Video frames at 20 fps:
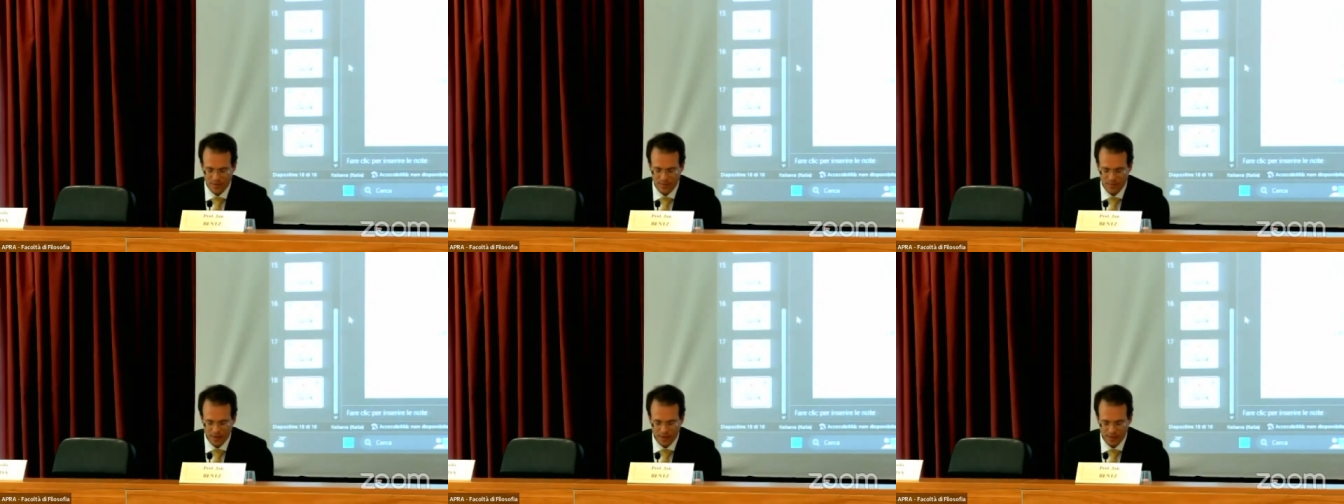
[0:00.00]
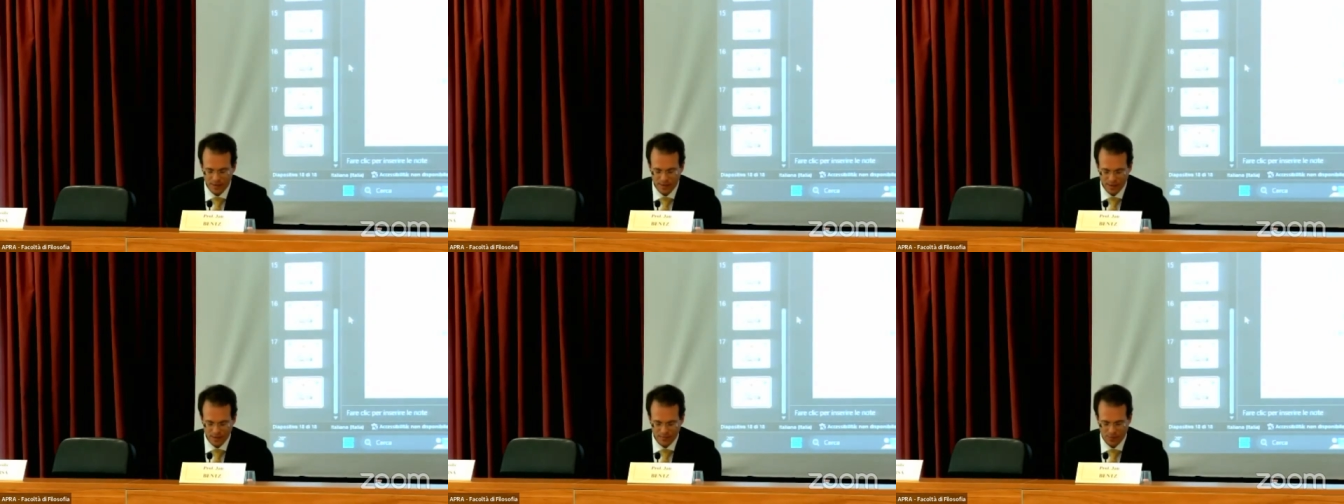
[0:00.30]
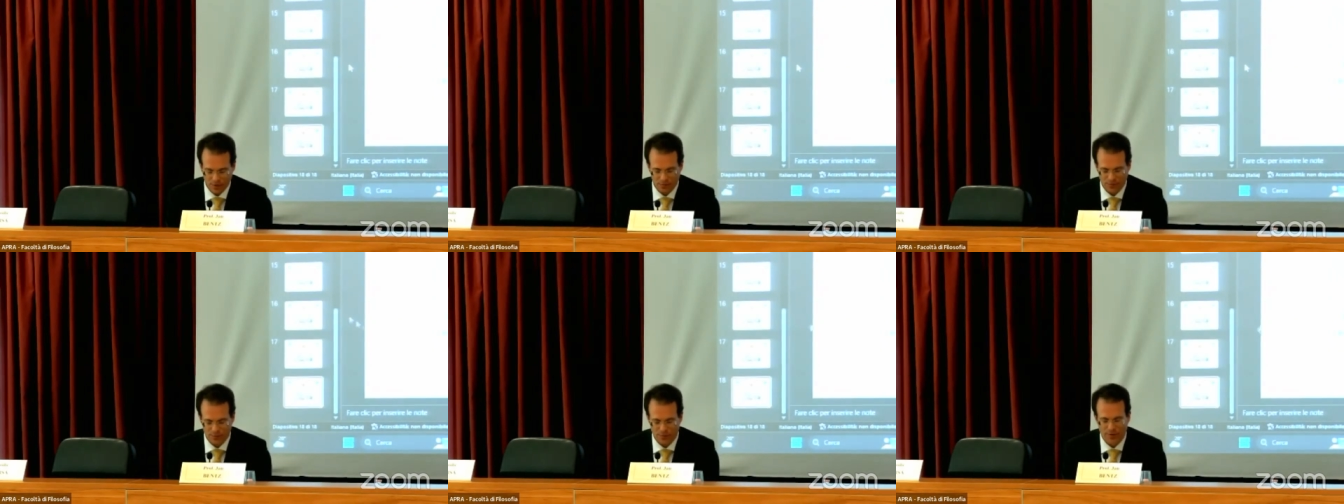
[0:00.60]
the
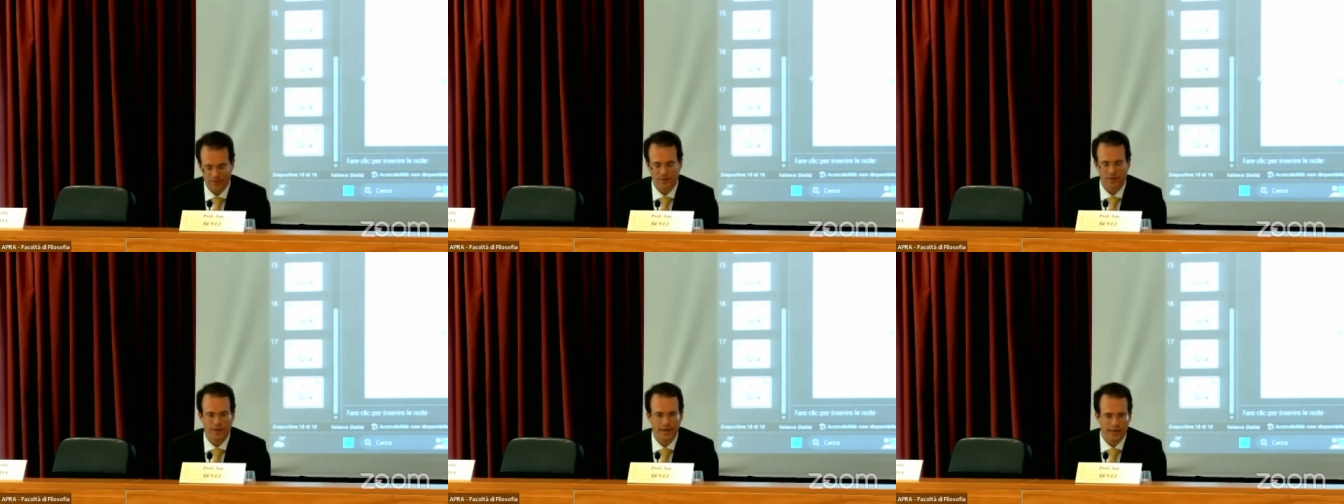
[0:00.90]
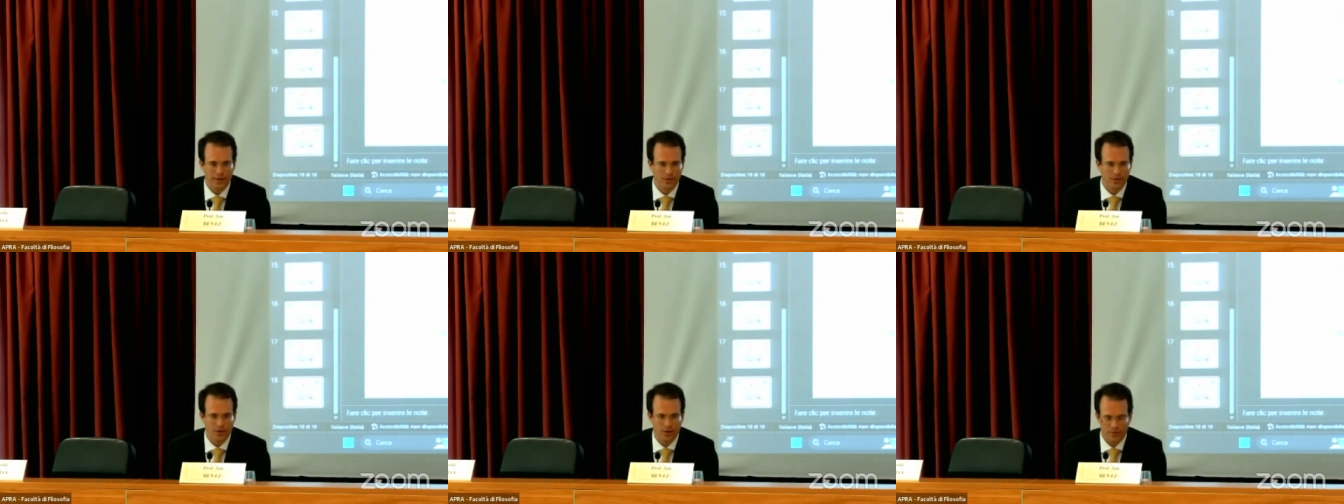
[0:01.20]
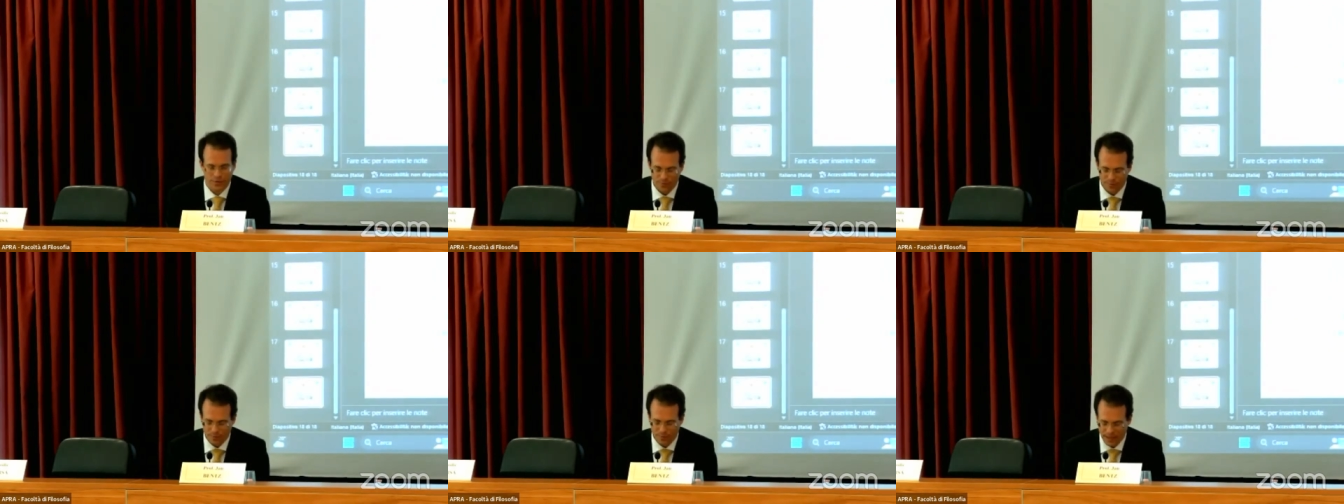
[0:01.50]
medium of
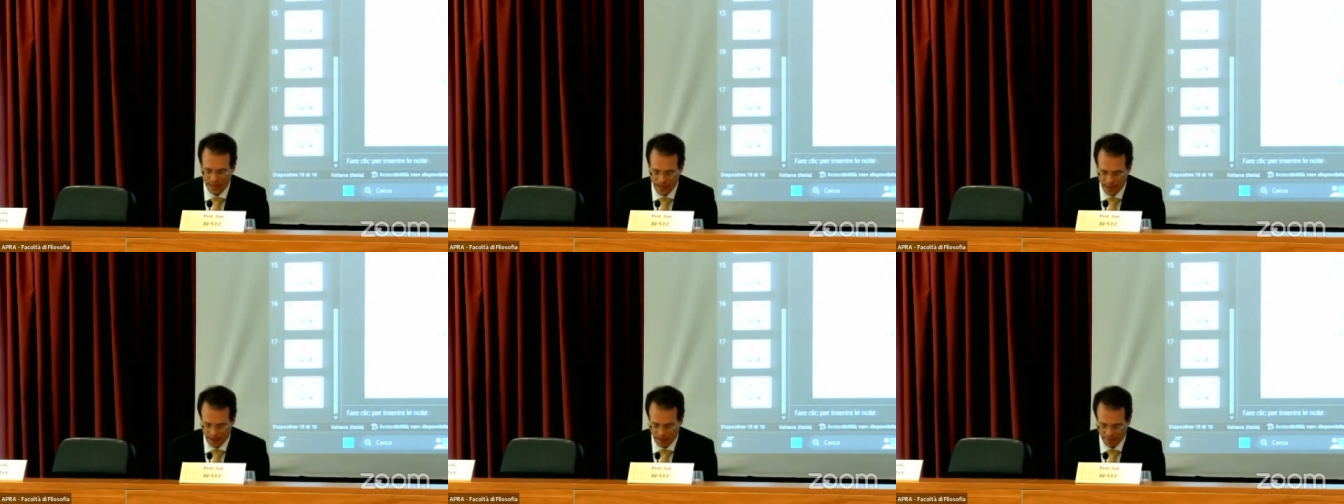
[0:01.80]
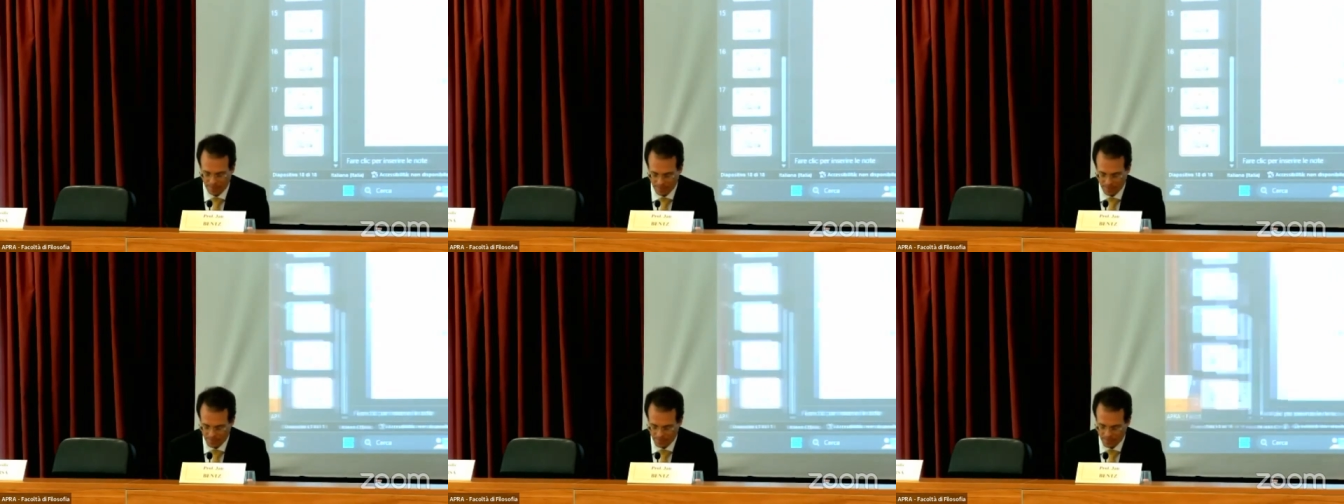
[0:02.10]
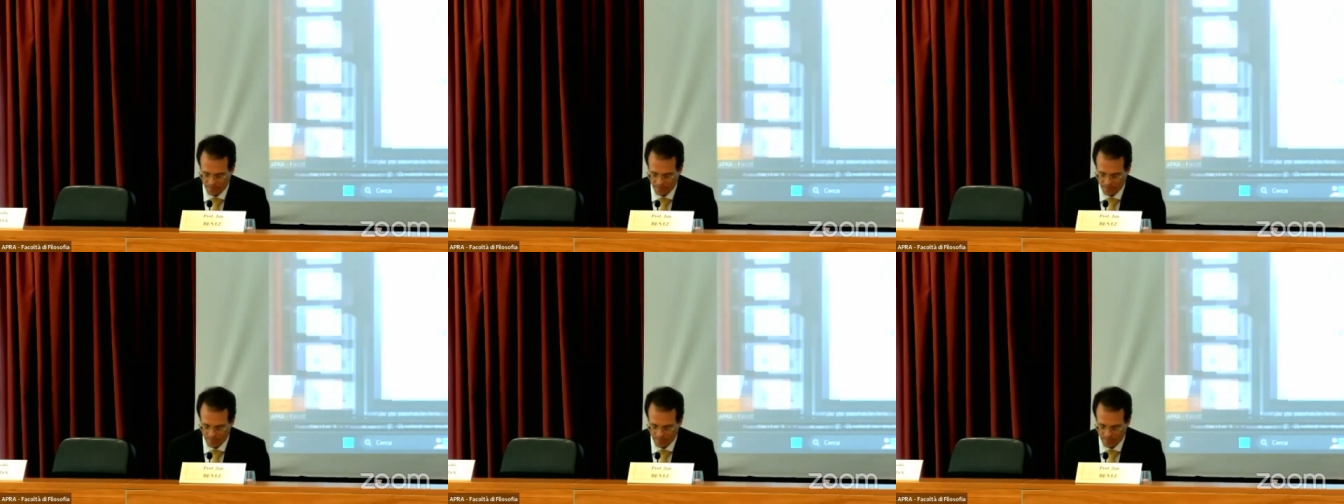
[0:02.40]
revelation of being.